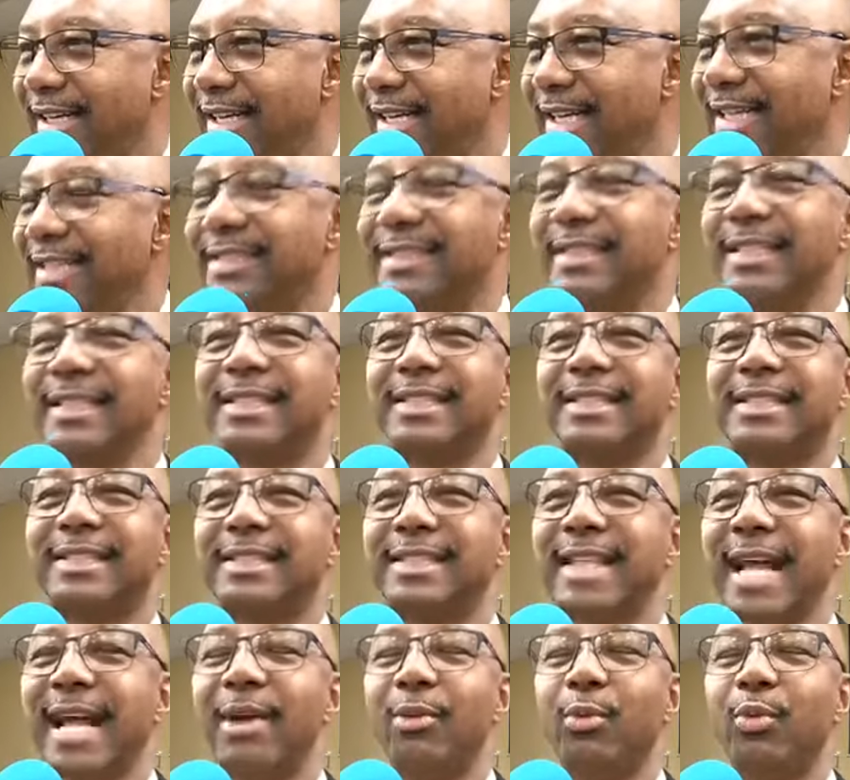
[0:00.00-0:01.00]

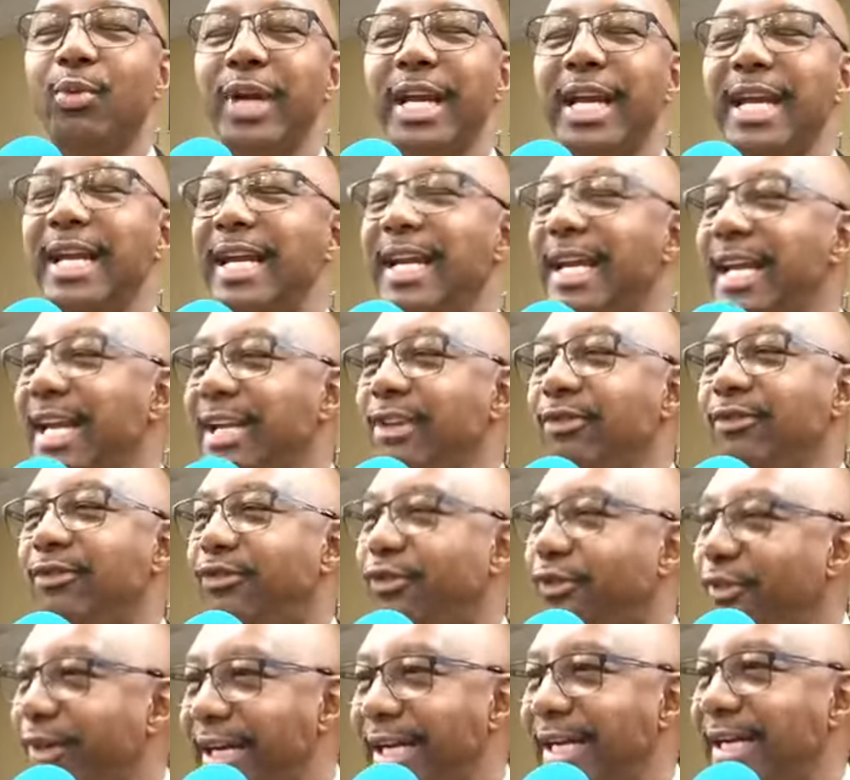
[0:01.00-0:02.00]
It's the, we eating
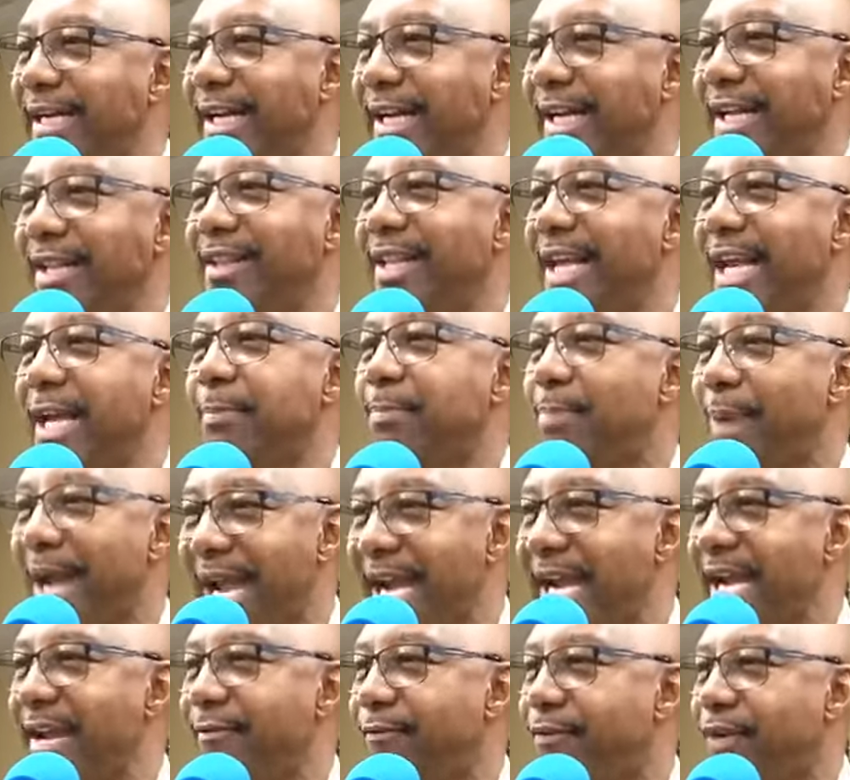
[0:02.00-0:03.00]
free and they
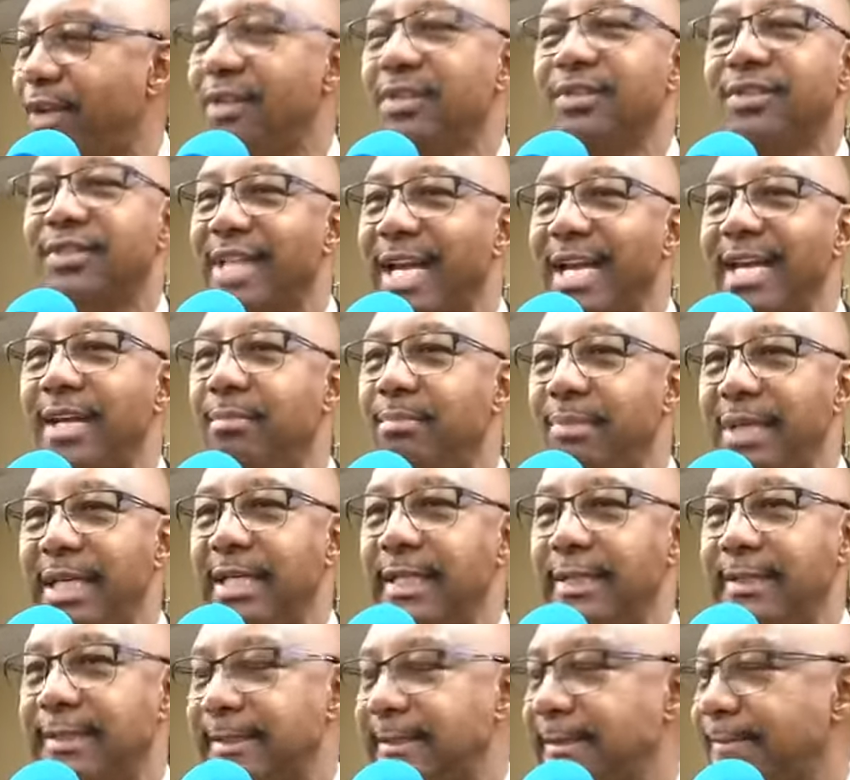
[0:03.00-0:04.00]
paying for the same
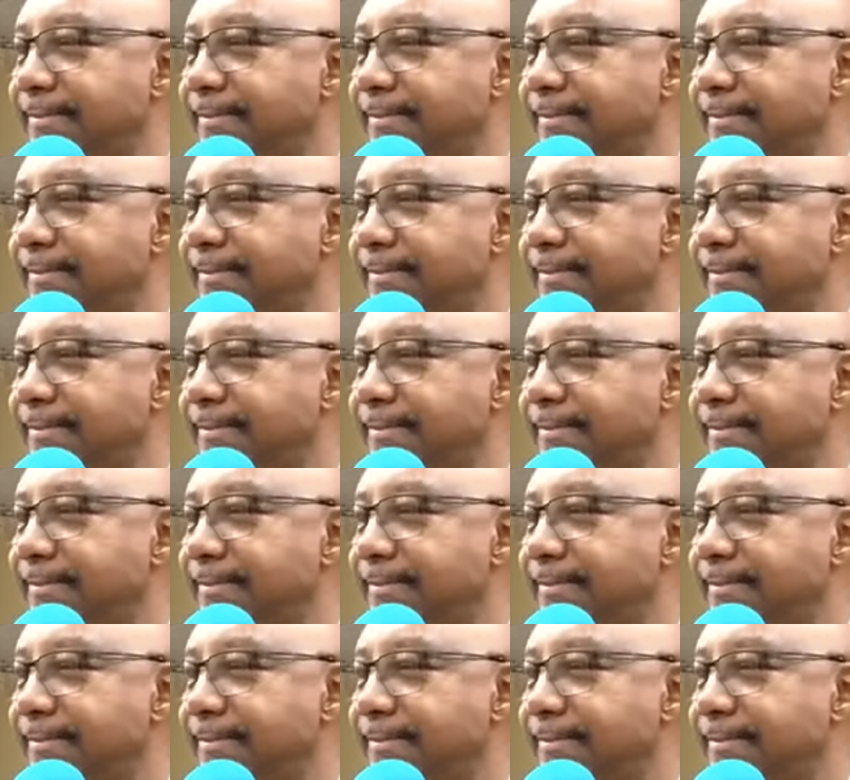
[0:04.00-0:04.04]
meat.